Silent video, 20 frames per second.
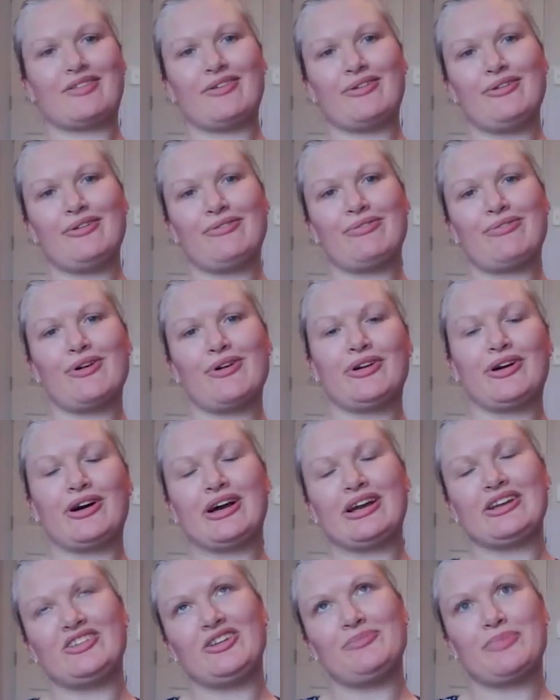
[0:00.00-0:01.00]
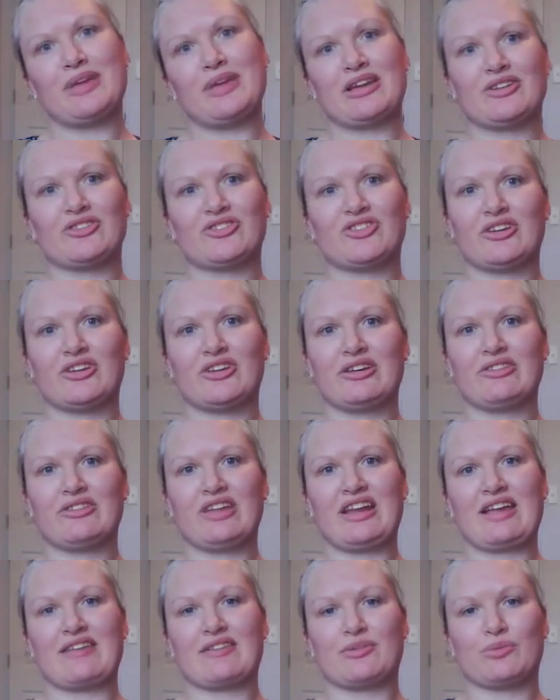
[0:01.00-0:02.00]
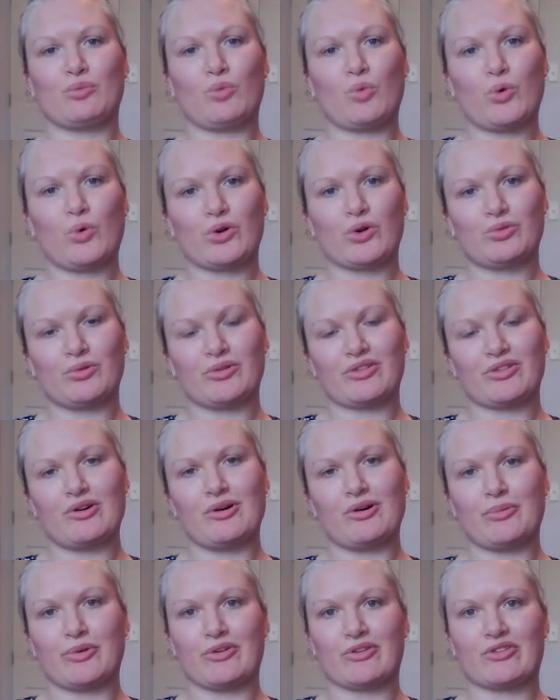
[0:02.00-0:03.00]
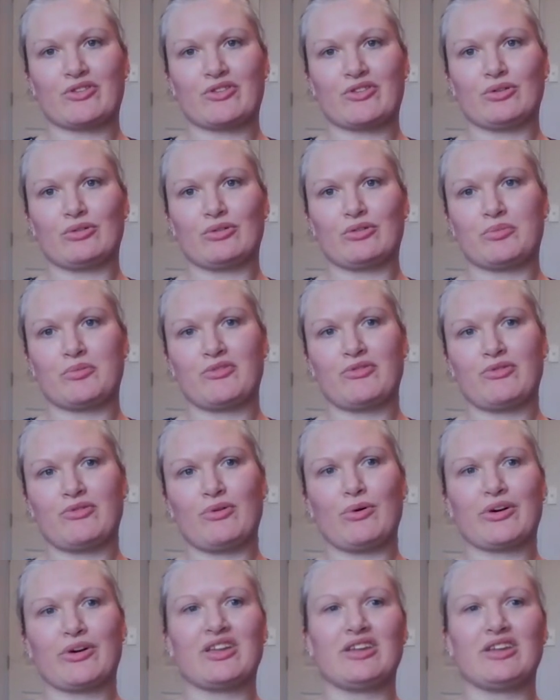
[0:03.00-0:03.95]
so for an IT manager that hasn't worked with Commerce Tools before,